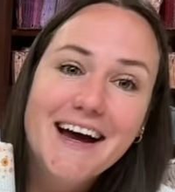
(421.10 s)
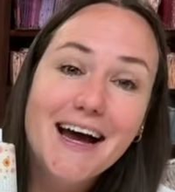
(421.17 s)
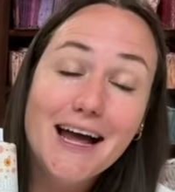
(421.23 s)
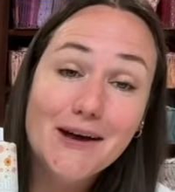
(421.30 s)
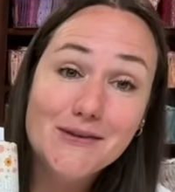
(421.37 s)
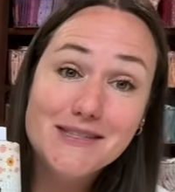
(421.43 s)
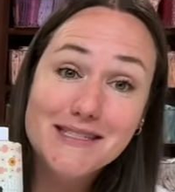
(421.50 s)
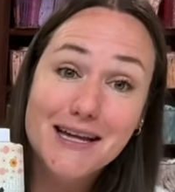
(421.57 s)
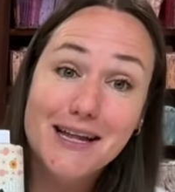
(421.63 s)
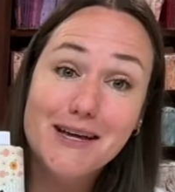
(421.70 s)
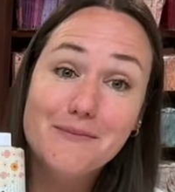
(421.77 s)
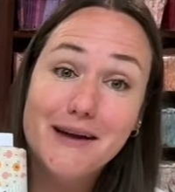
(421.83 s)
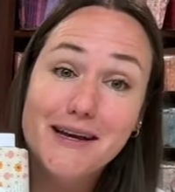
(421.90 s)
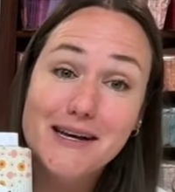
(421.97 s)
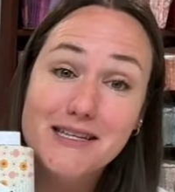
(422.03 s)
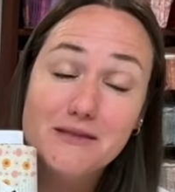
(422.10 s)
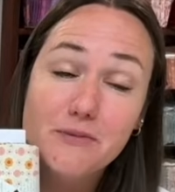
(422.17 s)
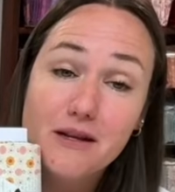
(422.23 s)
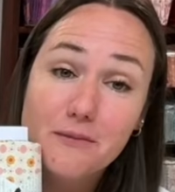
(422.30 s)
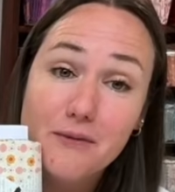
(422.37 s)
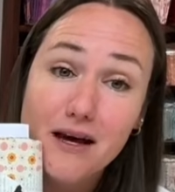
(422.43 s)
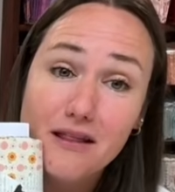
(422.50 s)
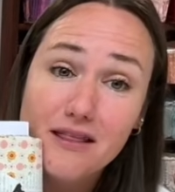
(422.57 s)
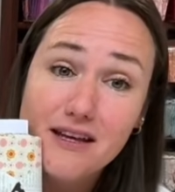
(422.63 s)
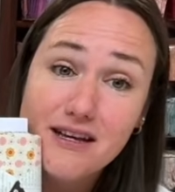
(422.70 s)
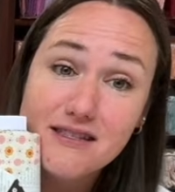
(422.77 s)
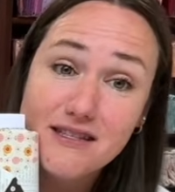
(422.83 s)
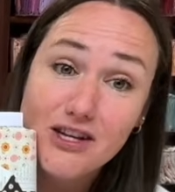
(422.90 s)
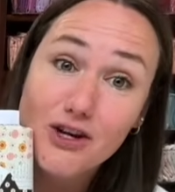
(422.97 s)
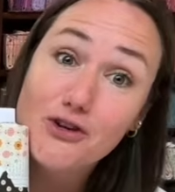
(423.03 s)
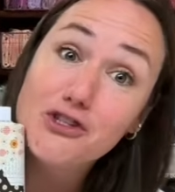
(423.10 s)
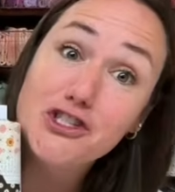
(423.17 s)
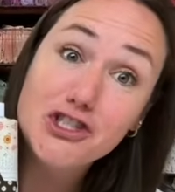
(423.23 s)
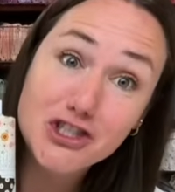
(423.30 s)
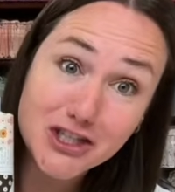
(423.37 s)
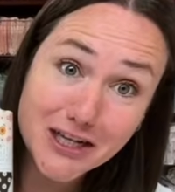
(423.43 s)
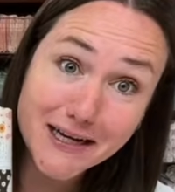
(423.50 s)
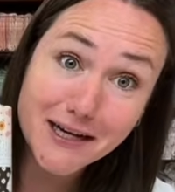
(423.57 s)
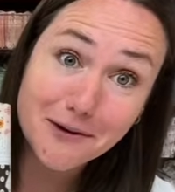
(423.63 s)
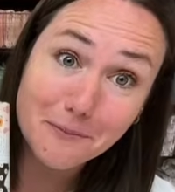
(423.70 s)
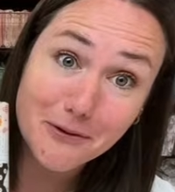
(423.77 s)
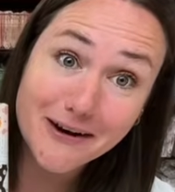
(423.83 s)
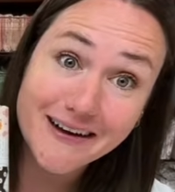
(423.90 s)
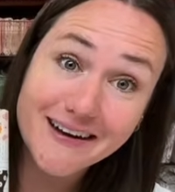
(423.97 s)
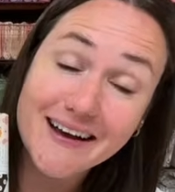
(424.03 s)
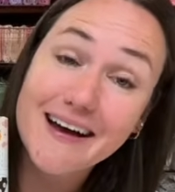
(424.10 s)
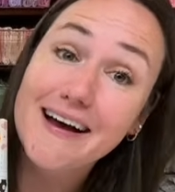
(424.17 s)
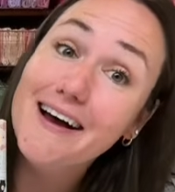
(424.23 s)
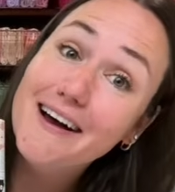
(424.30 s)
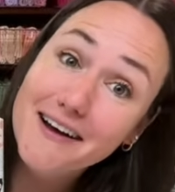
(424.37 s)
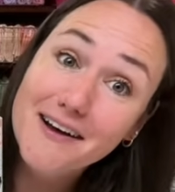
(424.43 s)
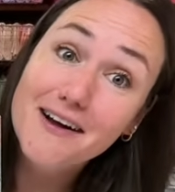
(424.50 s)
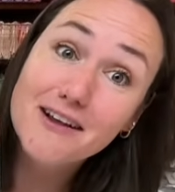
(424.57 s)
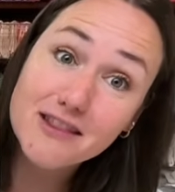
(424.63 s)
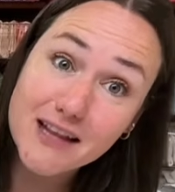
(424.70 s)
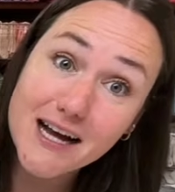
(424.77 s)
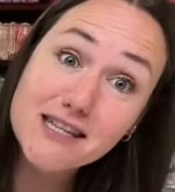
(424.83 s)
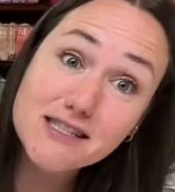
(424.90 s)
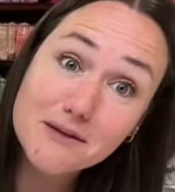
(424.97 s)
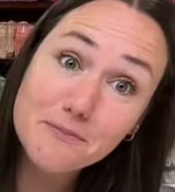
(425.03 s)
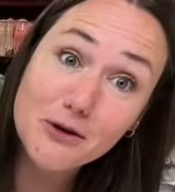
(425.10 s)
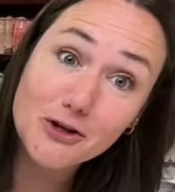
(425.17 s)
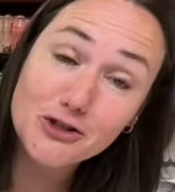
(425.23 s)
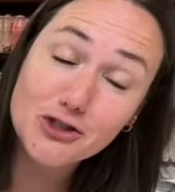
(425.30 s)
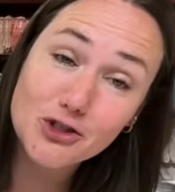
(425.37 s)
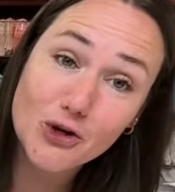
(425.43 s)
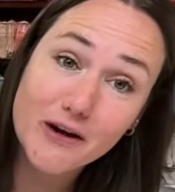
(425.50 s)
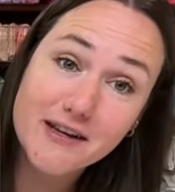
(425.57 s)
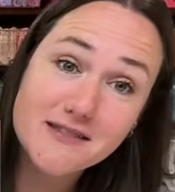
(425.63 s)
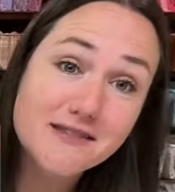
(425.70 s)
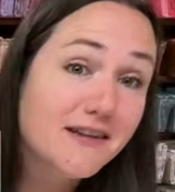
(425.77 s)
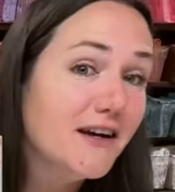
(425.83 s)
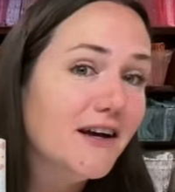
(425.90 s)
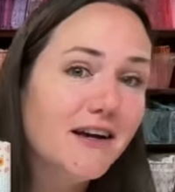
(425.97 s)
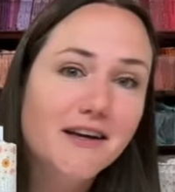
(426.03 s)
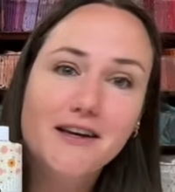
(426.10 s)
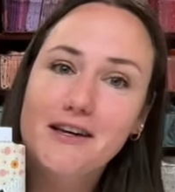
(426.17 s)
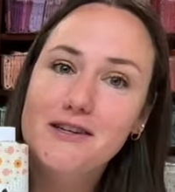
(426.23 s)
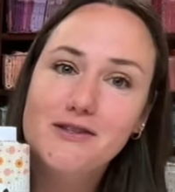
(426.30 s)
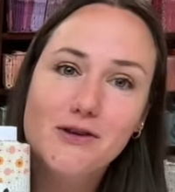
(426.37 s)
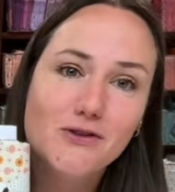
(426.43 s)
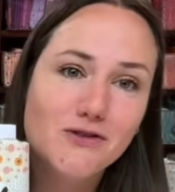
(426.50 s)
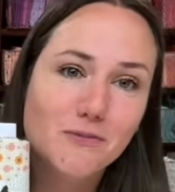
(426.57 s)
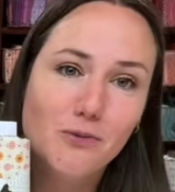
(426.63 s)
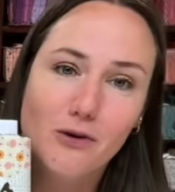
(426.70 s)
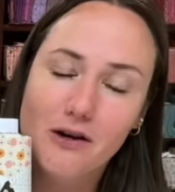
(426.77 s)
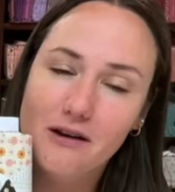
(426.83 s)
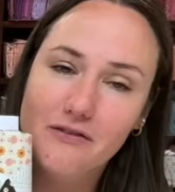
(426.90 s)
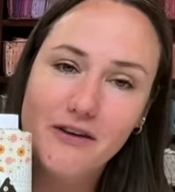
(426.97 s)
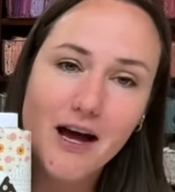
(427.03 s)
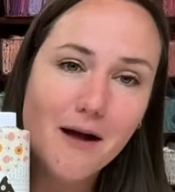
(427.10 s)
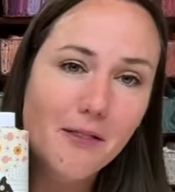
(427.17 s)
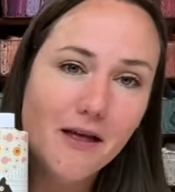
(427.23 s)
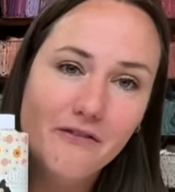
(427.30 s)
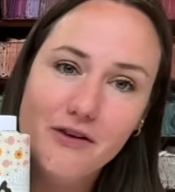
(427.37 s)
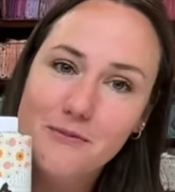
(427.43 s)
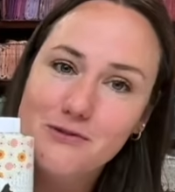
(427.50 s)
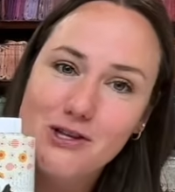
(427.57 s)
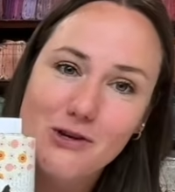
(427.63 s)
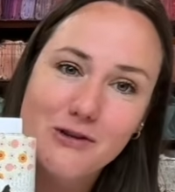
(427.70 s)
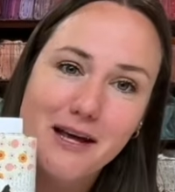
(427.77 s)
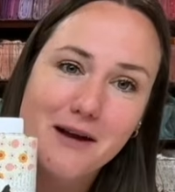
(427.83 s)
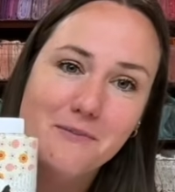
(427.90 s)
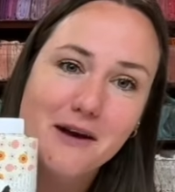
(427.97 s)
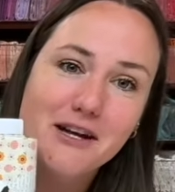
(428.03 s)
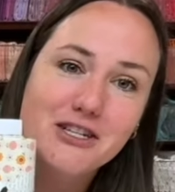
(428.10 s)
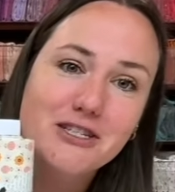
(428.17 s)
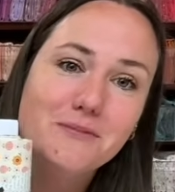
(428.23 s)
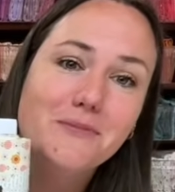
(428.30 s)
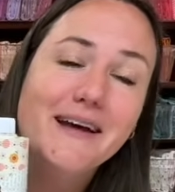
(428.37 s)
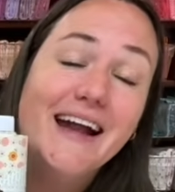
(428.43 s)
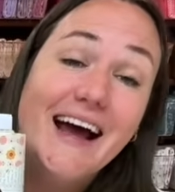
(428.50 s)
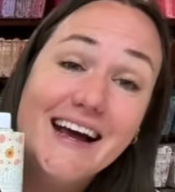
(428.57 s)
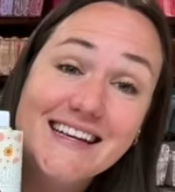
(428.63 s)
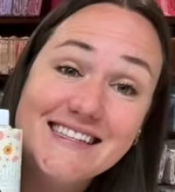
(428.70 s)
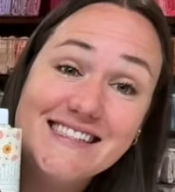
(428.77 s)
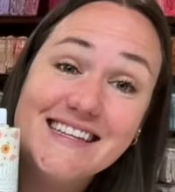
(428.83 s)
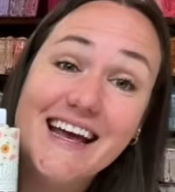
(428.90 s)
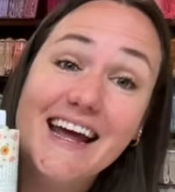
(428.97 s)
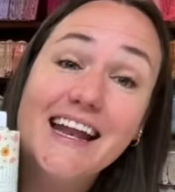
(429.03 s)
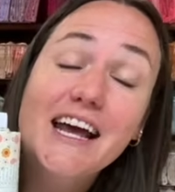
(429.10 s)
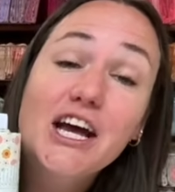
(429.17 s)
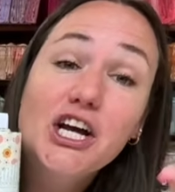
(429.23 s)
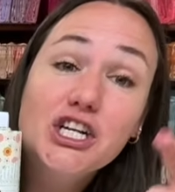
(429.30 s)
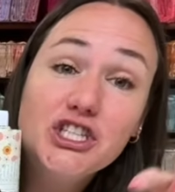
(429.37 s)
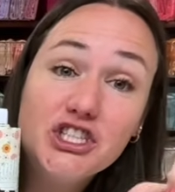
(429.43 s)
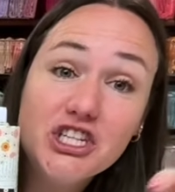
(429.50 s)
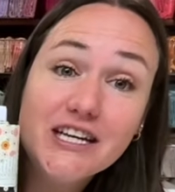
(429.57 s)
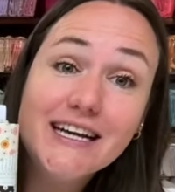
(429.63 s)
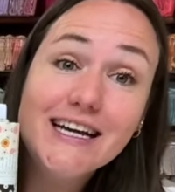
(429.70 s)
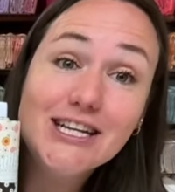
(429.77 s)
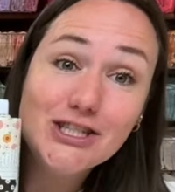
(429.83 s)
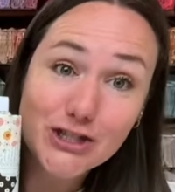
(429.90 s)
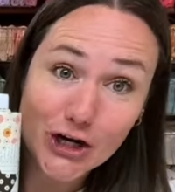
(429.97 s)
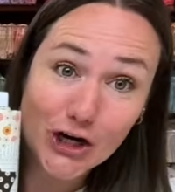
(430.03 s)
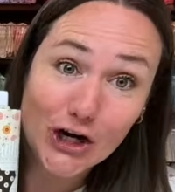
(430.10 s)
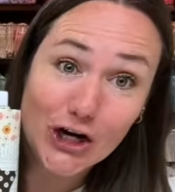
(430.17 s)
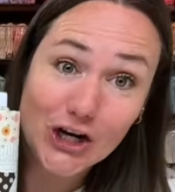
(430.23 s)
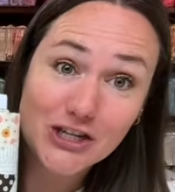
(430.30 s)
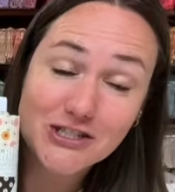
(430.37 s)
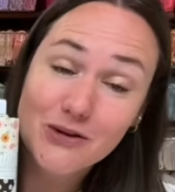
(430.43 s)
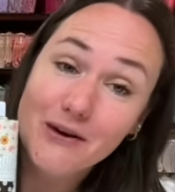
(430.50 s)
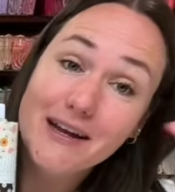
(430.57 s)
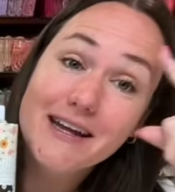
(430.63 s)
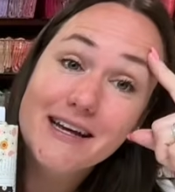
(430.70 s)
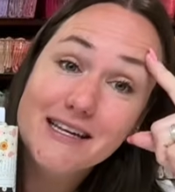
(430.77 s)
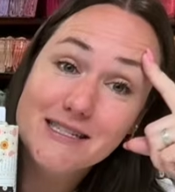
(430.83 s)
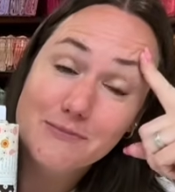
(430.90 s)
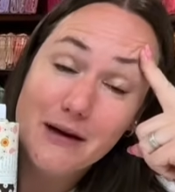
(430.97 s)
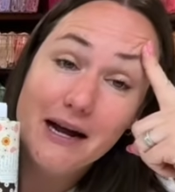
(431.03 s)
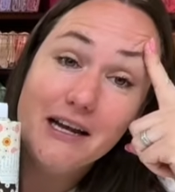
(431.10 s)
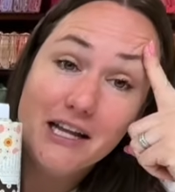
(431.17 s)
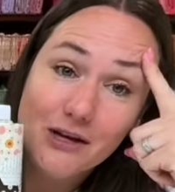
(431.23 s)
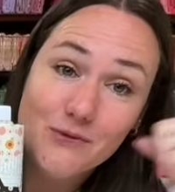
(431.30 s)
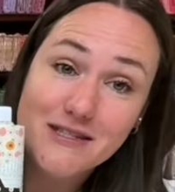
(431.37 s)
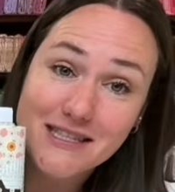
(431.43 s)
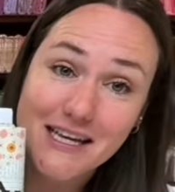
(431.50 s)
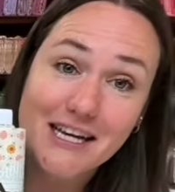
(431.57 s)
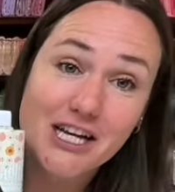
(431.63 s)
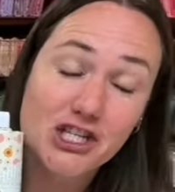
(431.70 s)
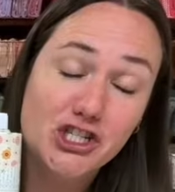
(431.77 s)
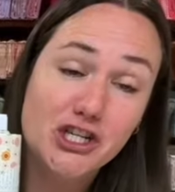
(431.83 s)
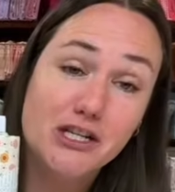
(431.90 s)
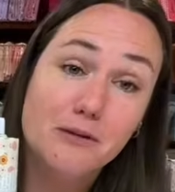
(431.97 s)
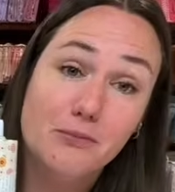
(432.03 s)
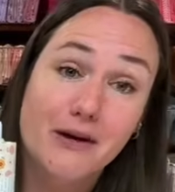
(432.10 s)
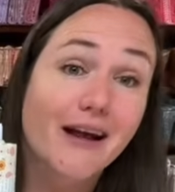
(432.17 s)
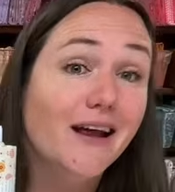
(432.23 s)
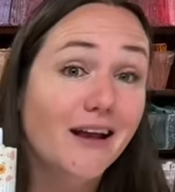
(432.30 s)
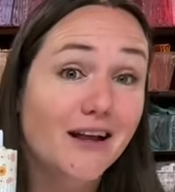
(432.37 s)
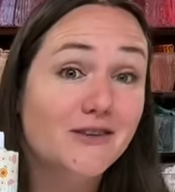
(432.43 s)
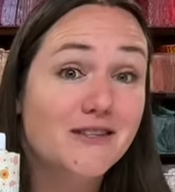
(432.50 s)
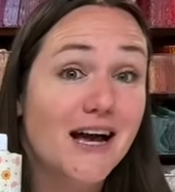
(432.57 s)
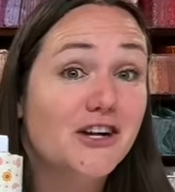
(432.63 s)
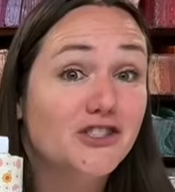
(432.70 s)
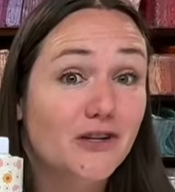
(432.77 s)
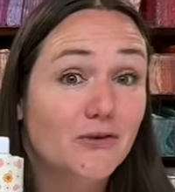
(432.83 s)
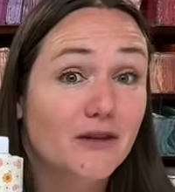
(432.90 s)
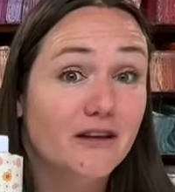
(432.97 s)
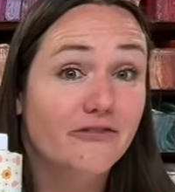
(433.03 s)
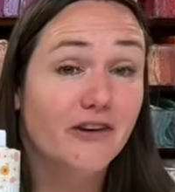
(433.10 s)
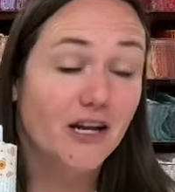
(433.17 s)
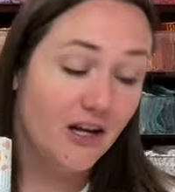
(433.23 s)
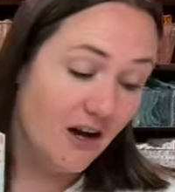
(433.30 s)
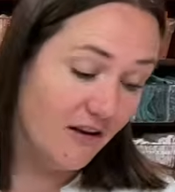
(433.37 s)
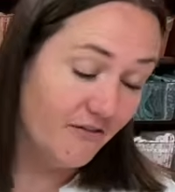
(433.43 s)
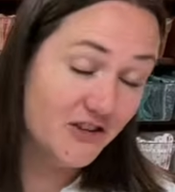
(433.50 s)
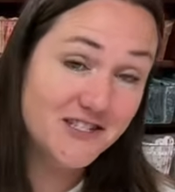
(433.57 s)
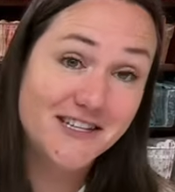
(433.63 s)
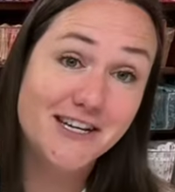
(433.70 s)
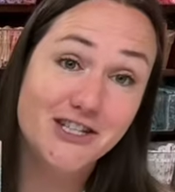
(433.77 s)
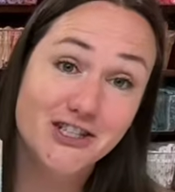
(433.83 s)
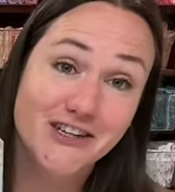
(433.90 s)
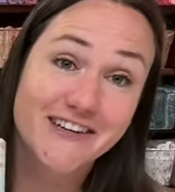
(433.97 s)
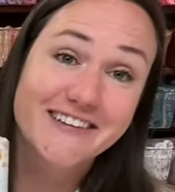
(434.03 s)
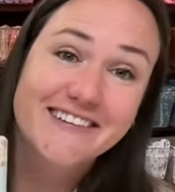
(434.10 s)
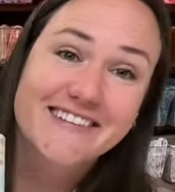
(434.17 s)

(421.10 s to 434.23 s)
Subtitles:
I was telling my husband about this and he goes, cheetah print, huh? That's a bold choice. He's so supportive. I love him so dang much. But I said cheater. So in his mind, he was thinking cheetah print. And it was actually a really funny conversation.